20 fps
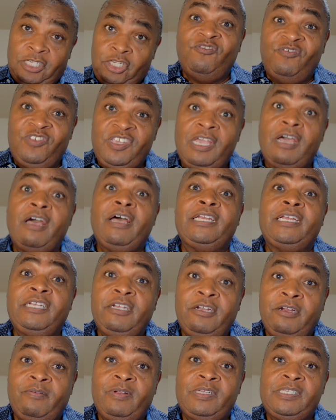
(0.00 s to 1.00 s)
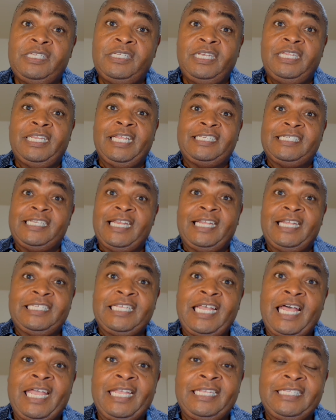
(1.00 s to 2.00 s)
fiat currency that's not
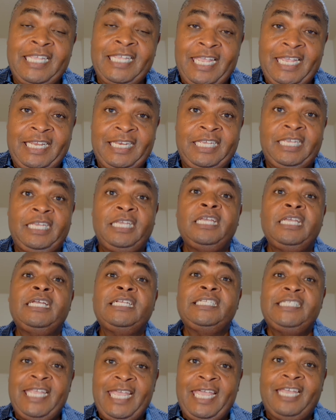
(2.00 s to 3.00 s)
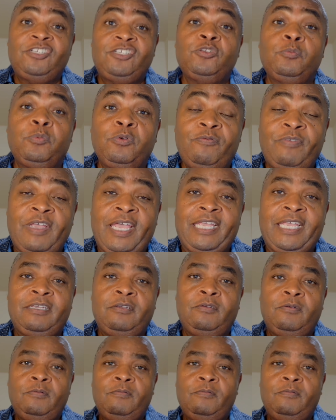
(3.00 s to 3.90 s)
tied to any tangible value.